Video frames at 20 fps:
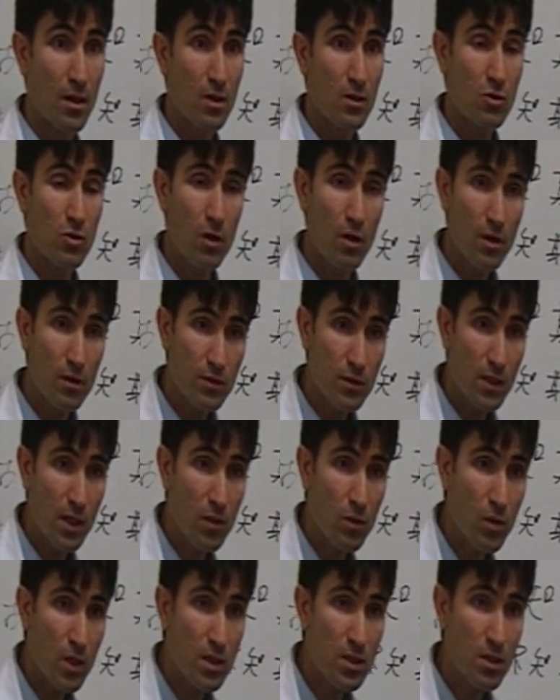So all of a
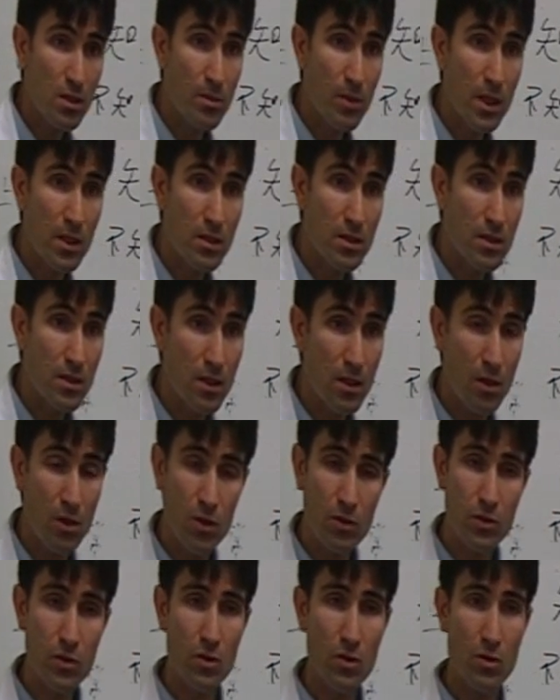sudden, Western medicine
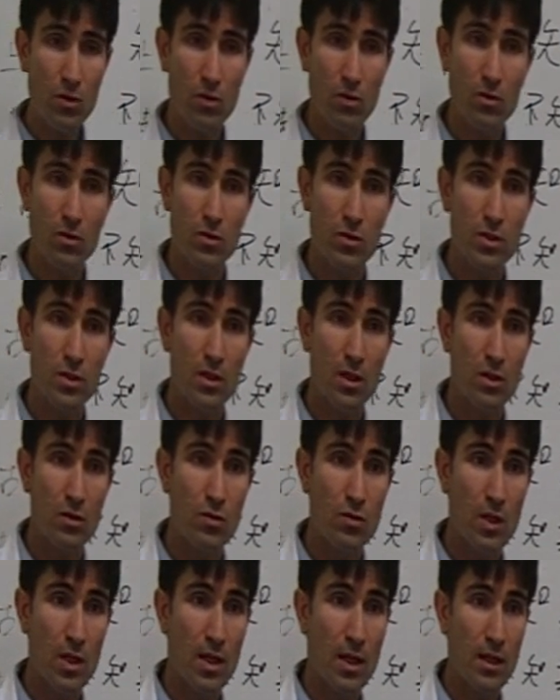also start
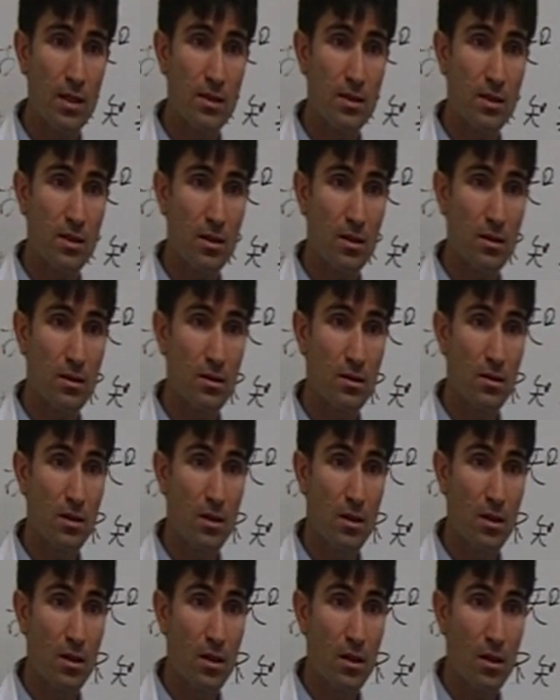realizing
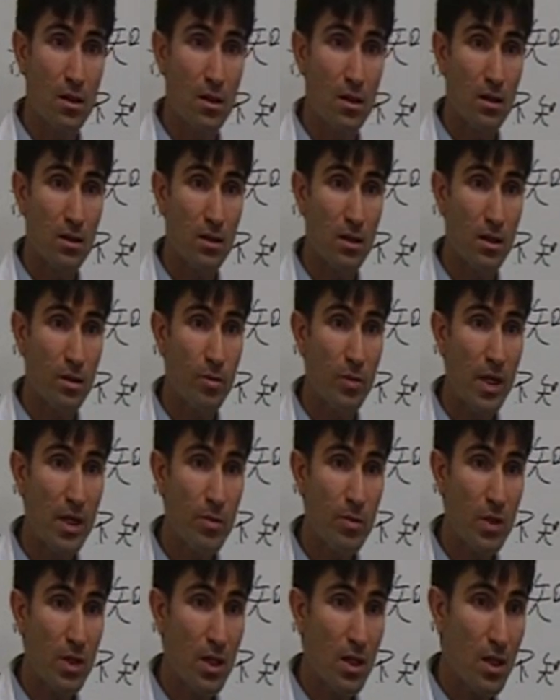that
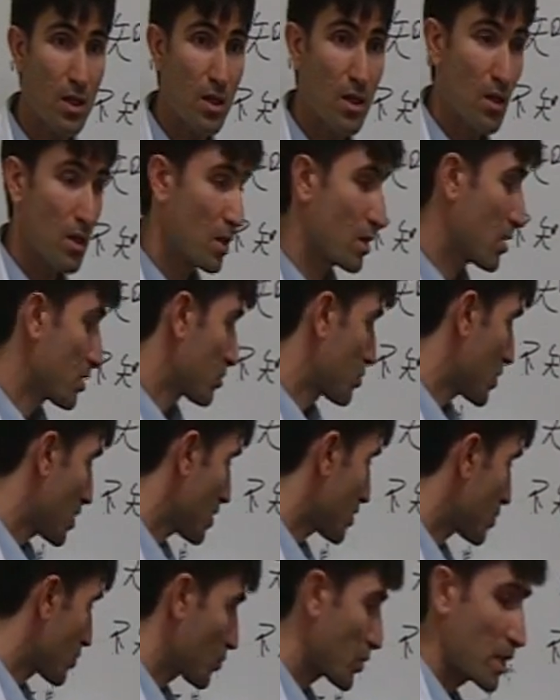maybe
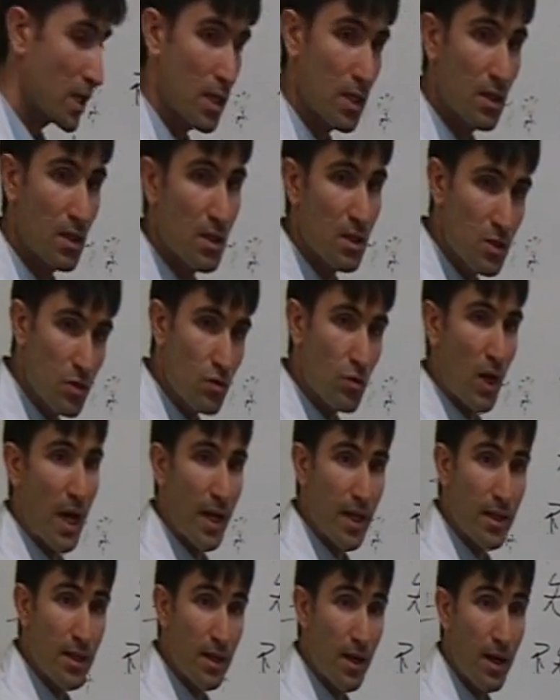just treating this
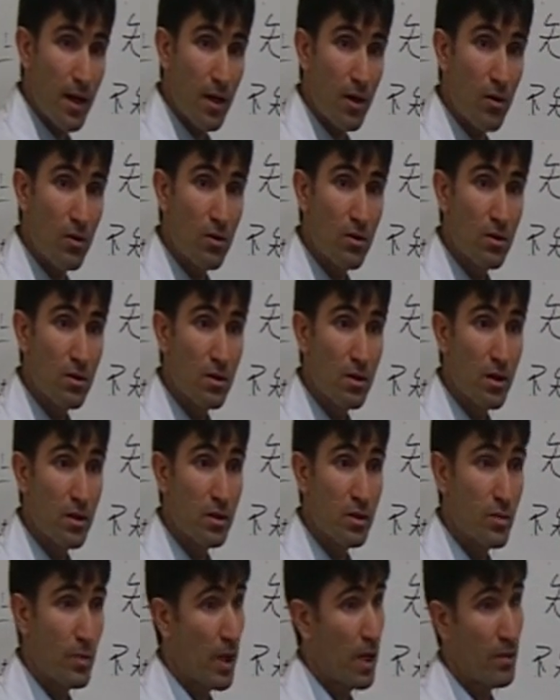right now
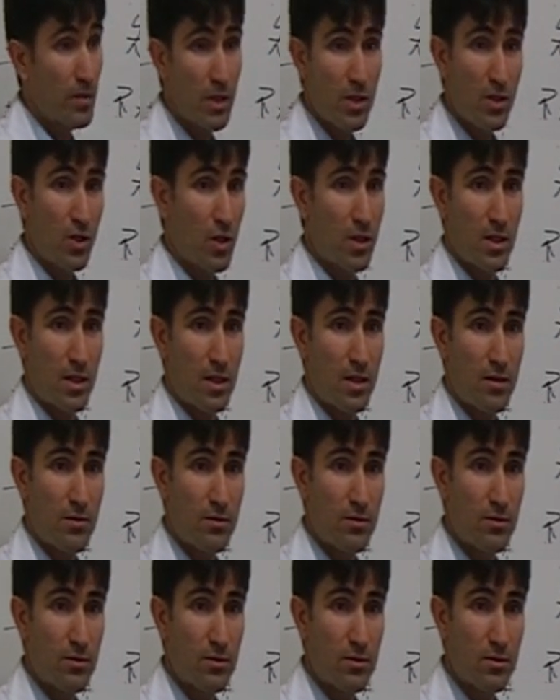is maybe not enough.
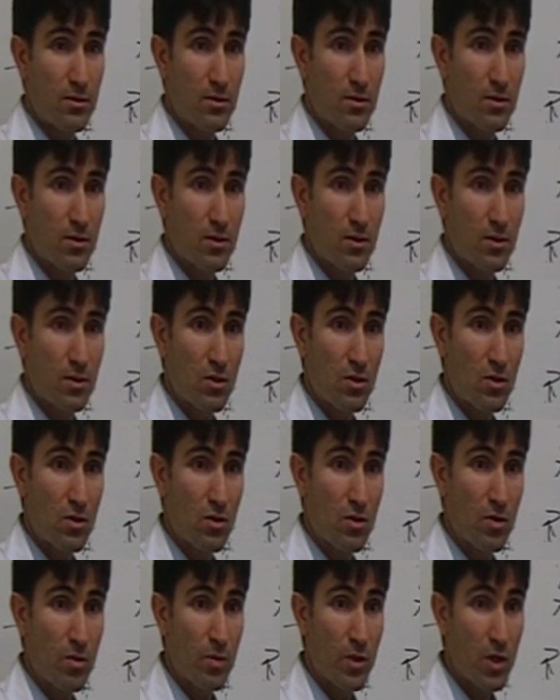
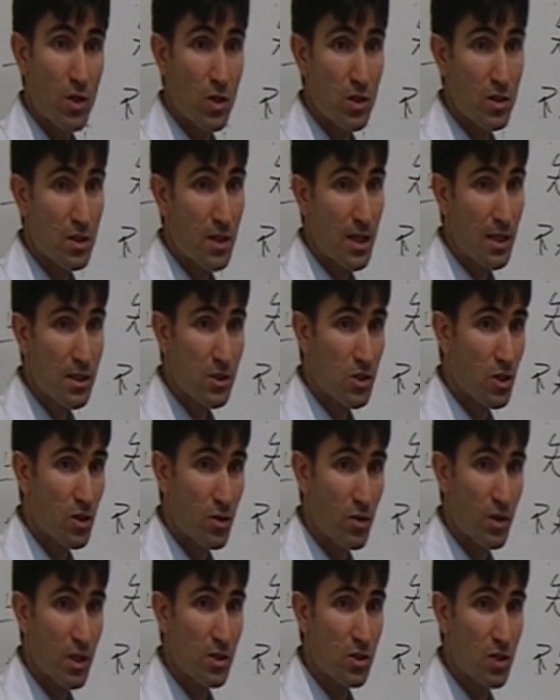Because next
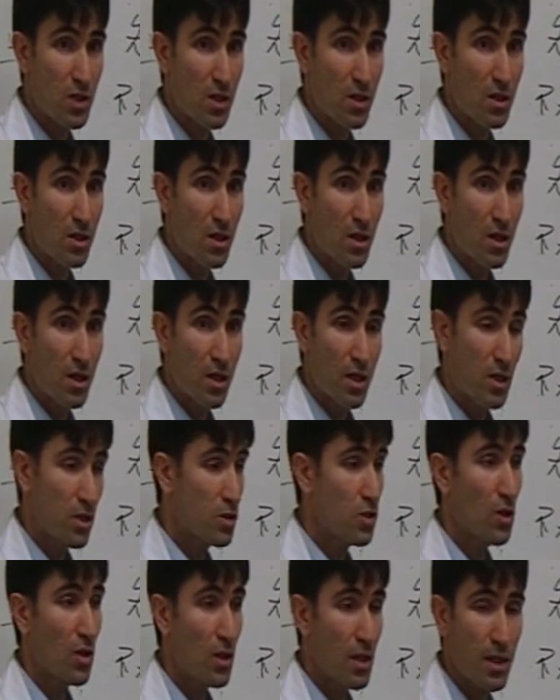generation
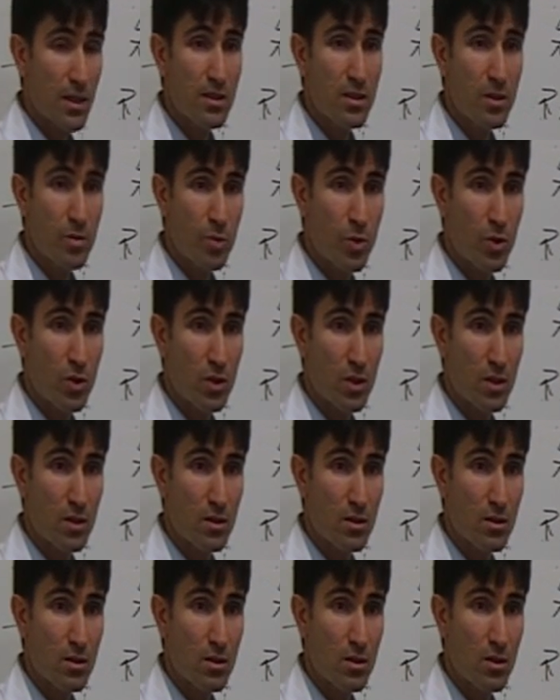is not less important.
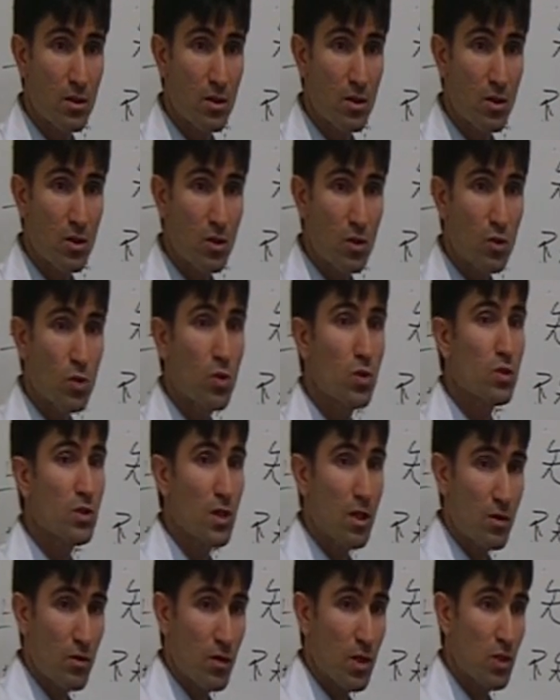2
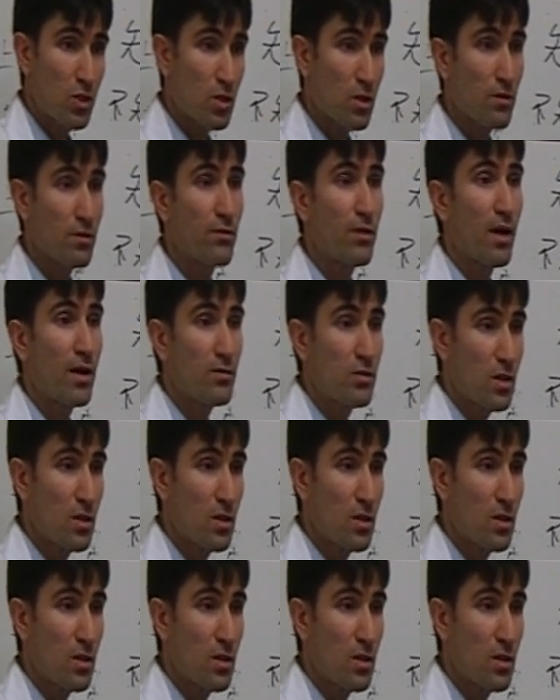generations, 5